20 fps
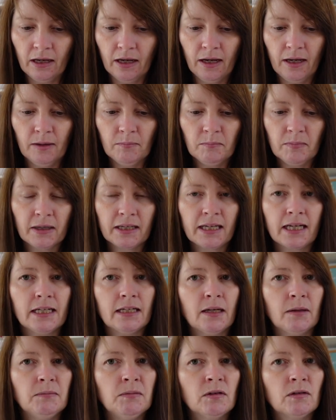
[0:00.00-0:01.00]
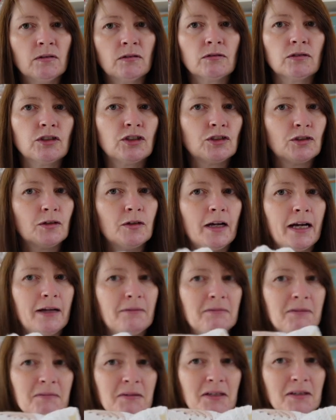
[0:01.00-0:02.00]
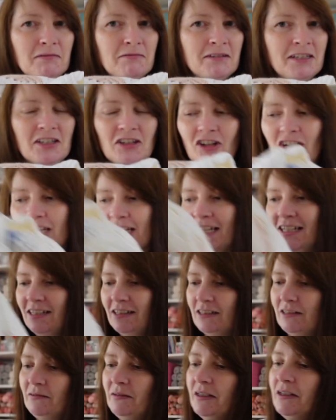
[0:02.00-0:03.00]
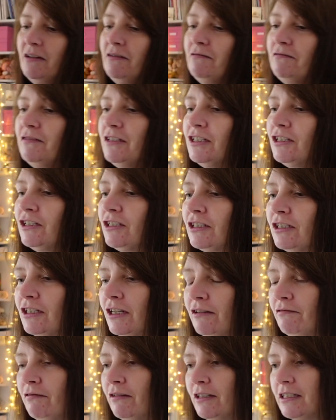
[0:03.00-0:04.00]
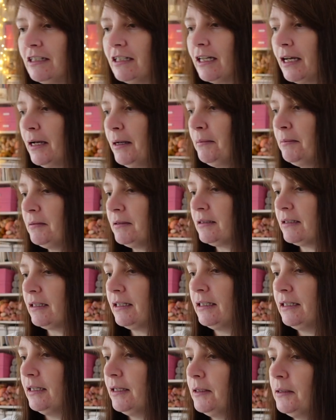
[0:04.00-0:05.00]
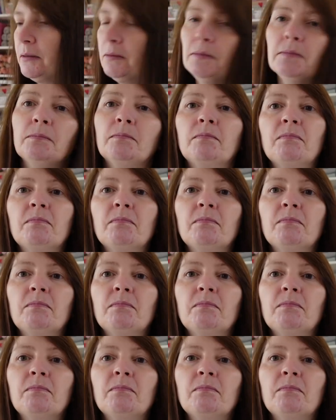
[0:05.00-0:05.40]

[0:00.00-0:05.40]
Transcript: But again, I'm not sure how I'm going to finish it yet, so I can't finish writing it up until I know